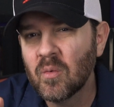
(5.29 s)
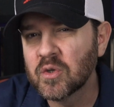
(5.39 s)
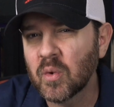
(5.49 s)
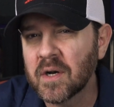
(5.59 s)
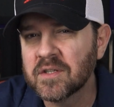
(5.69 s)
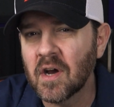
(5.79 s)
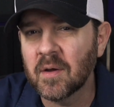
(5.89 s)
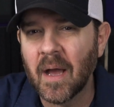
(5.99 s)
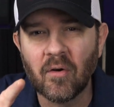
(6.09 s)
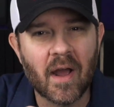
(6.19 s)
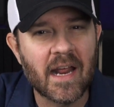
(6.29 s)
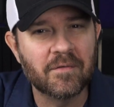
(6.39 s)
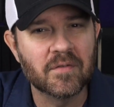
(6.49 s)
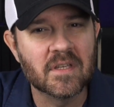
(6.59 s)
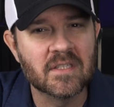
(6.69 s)
which we're going to talk about right
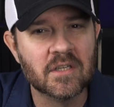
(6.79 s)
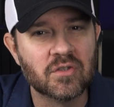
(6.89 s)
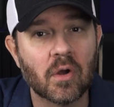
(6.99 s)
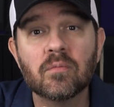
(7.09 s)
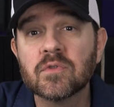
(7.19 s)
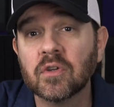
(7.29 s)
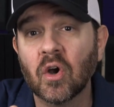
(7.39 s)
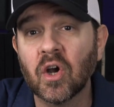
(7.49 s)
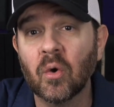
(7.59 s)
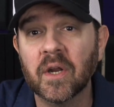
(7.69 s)
after this intro, so don't go